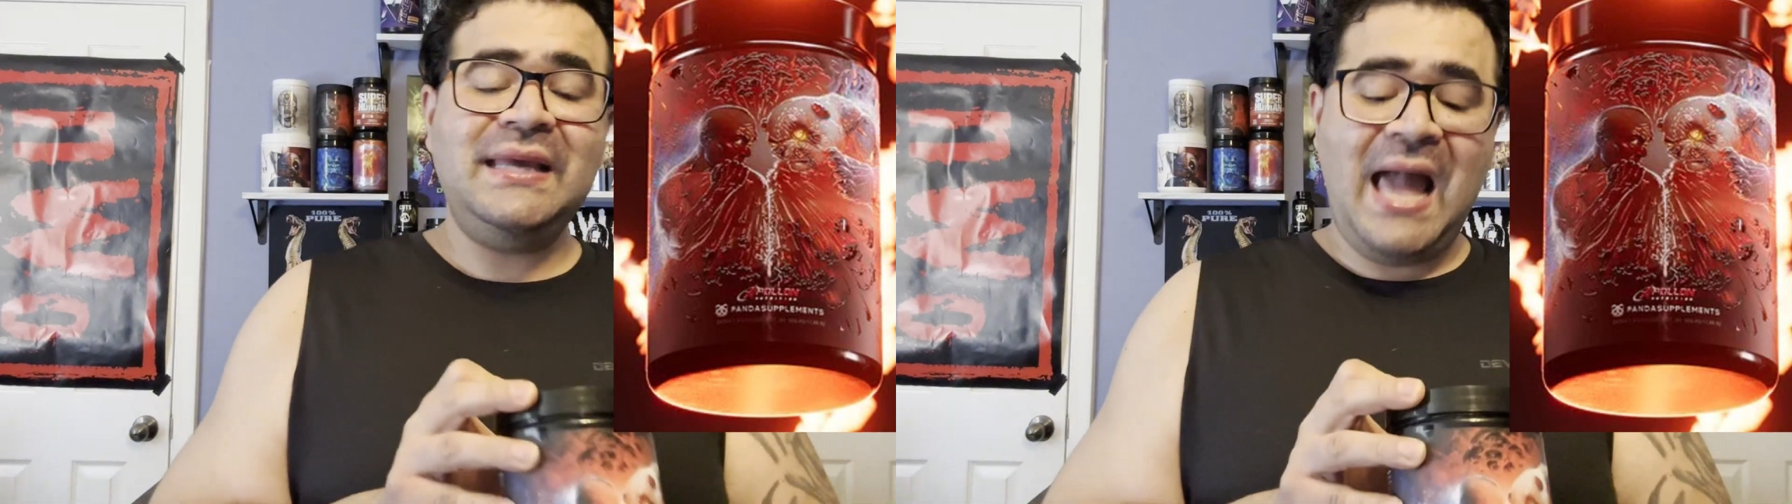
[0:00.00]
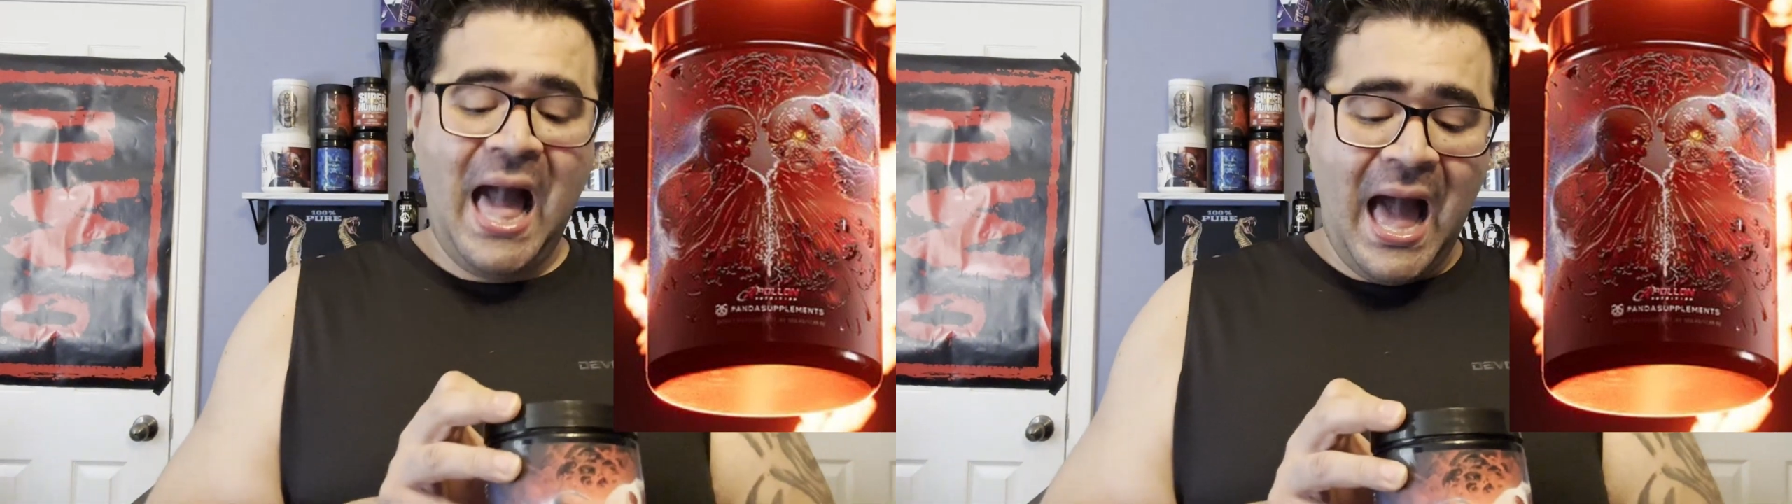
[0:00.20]

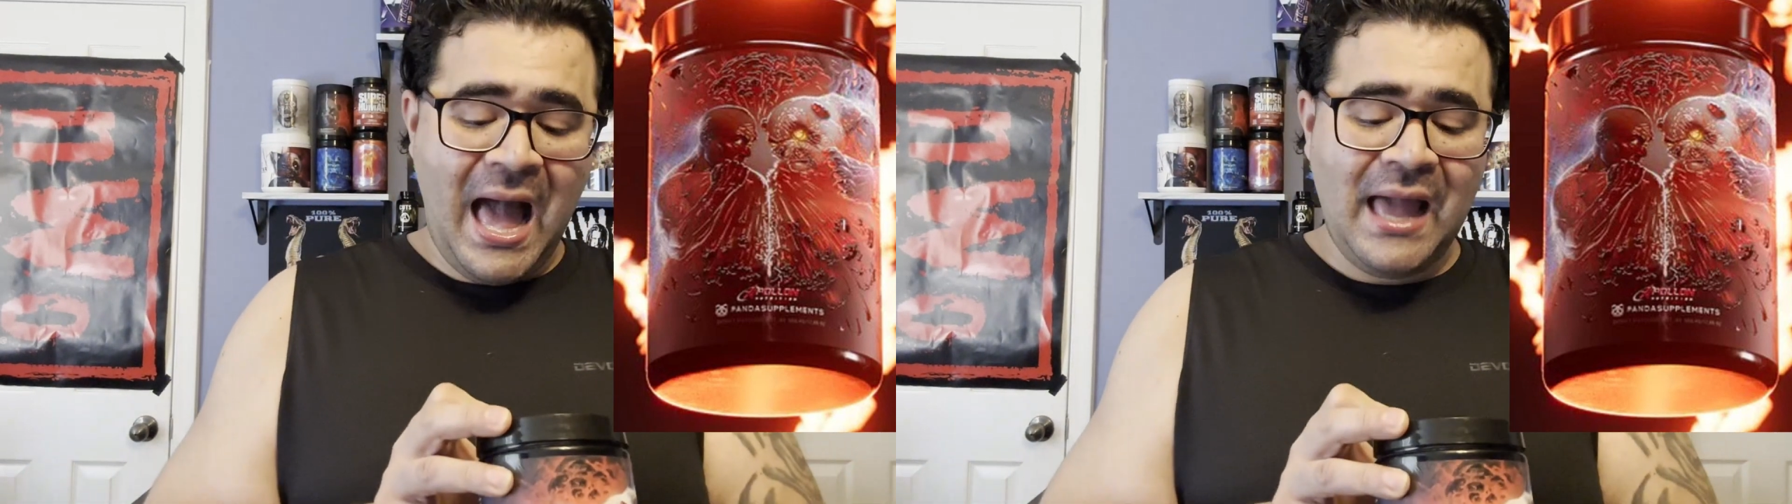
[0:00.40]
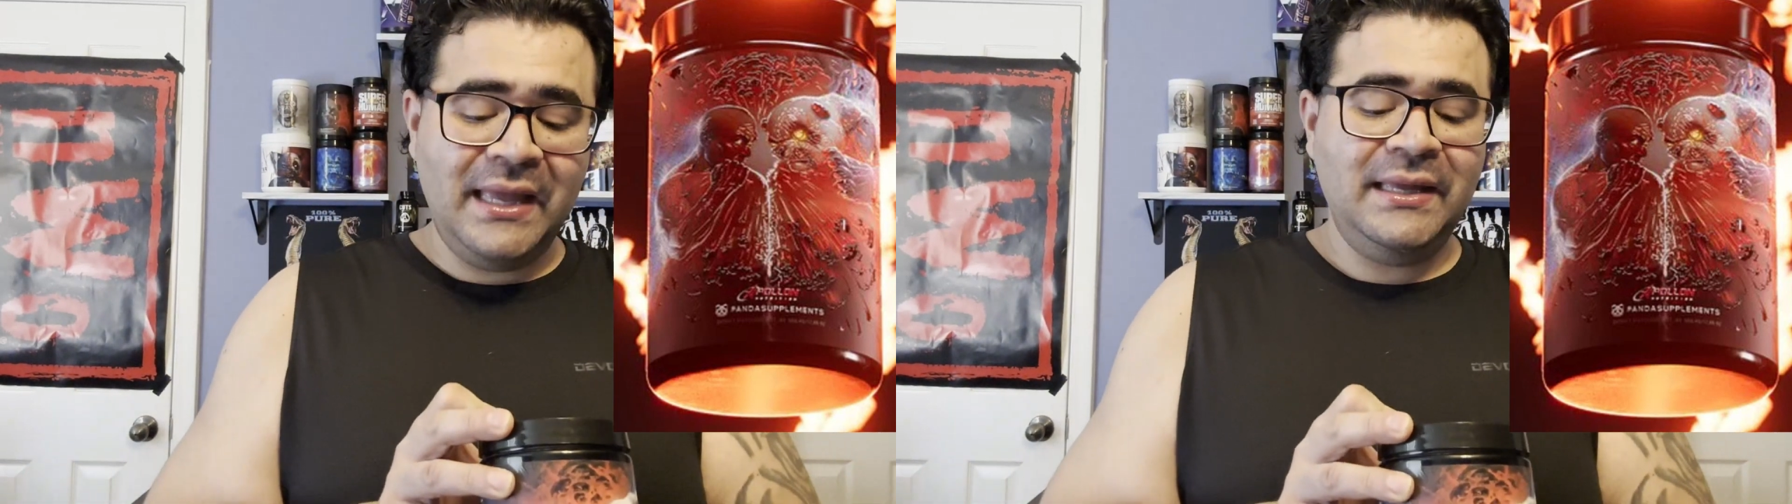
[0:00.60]

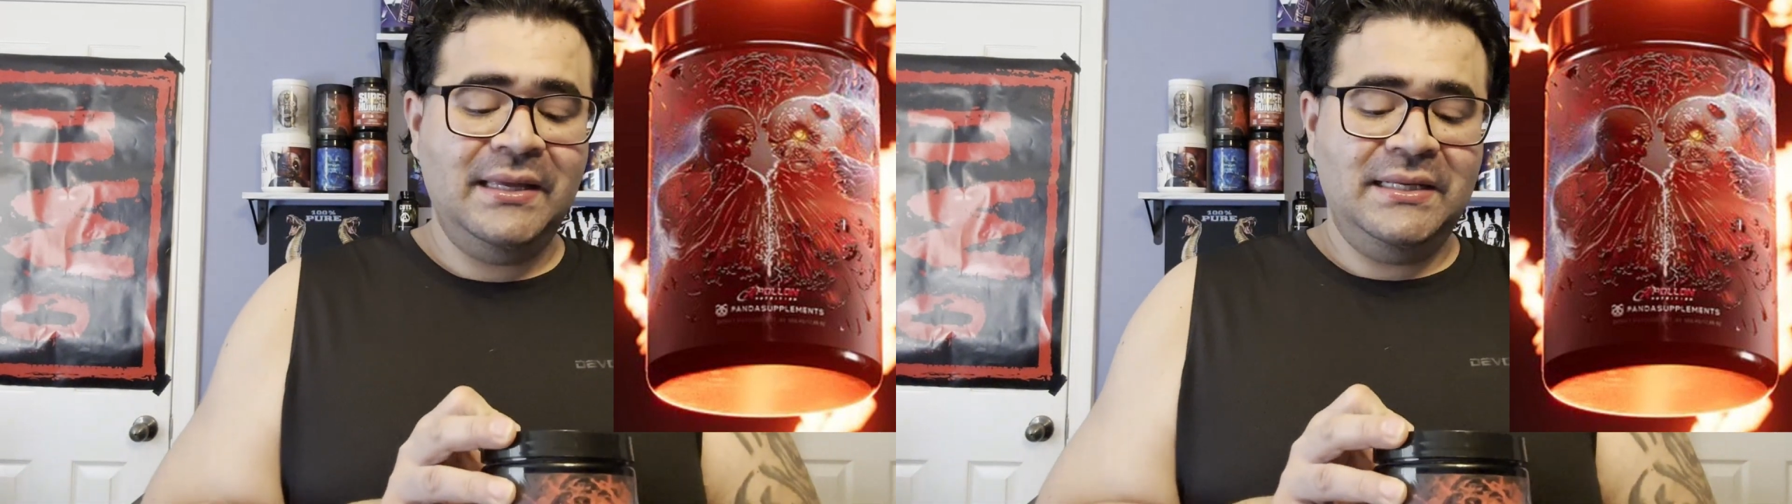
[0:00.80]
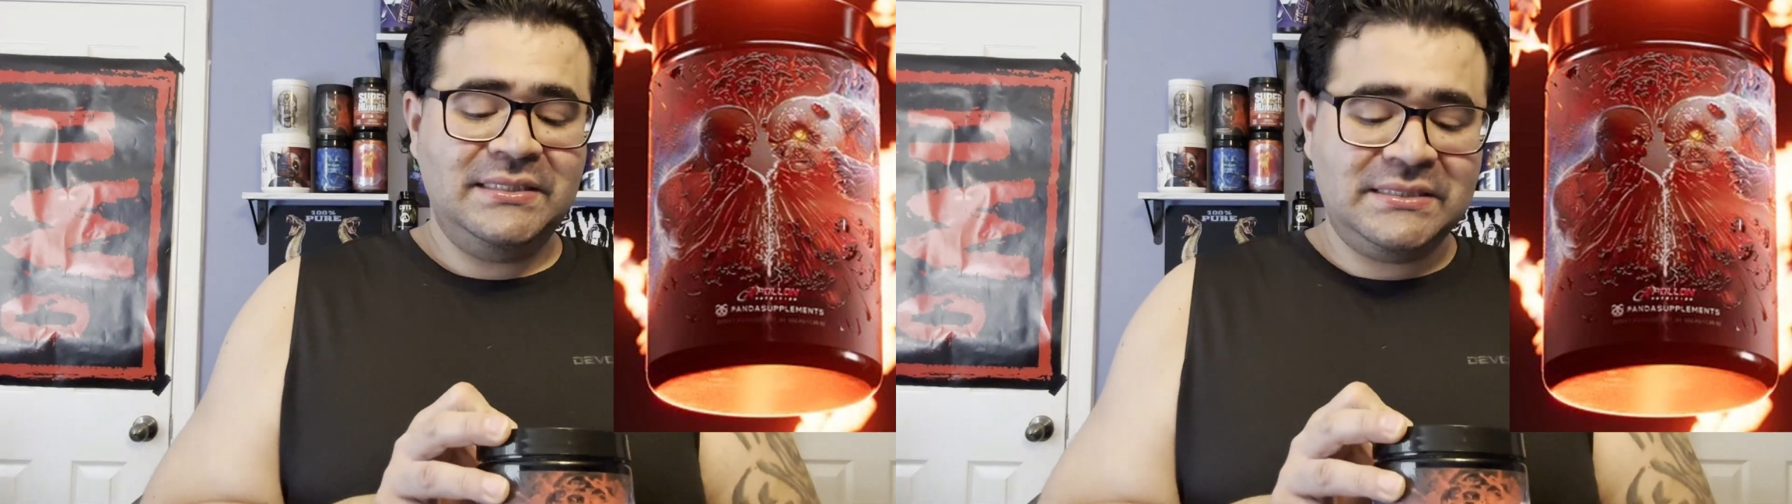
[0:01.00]
high
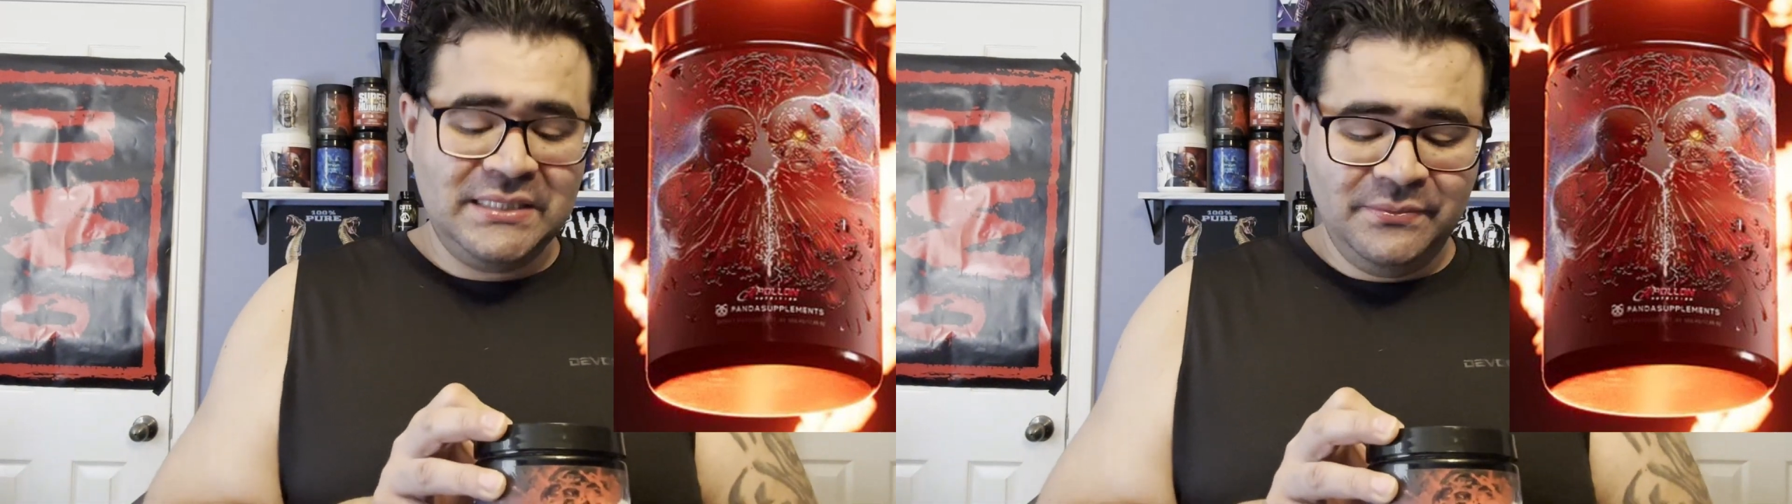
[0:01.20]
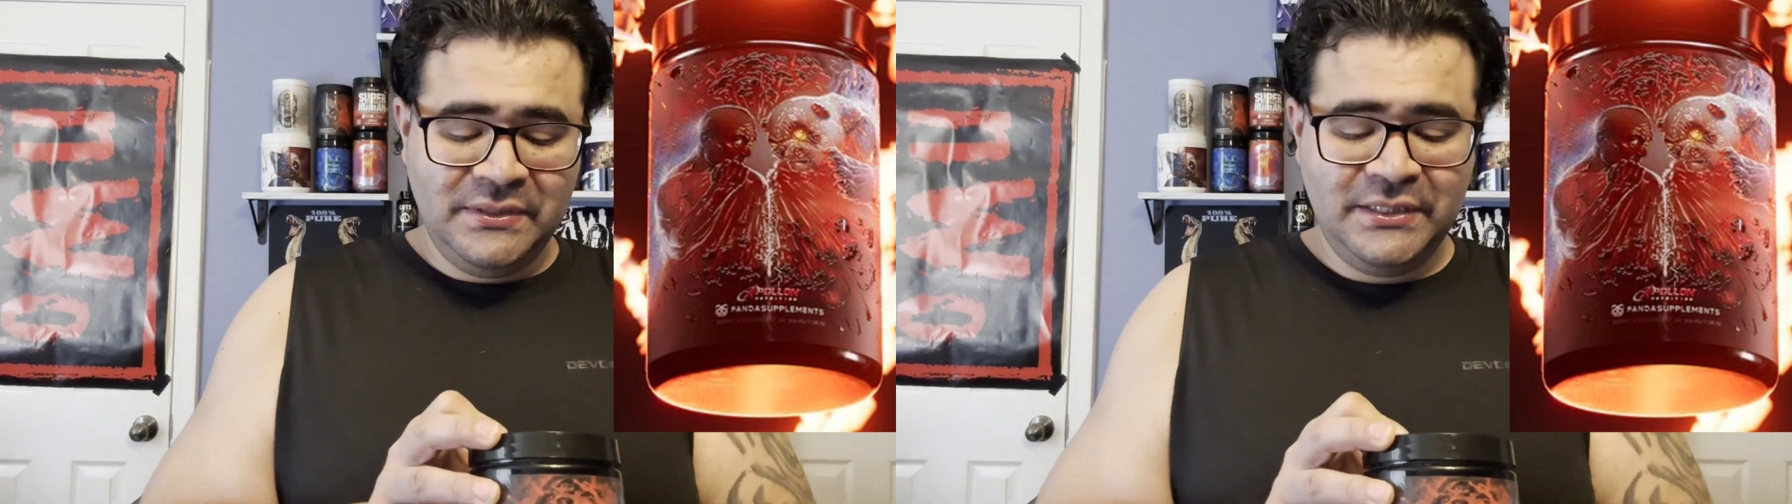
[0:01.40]

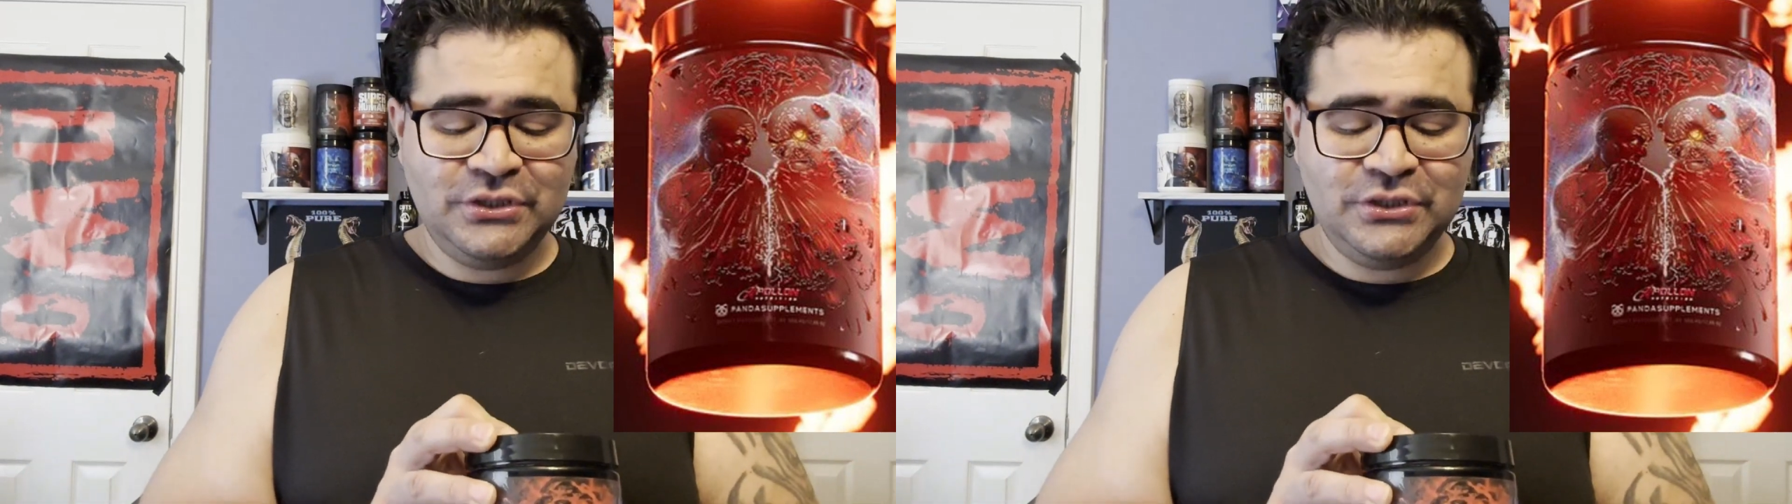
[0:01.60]
stimulant.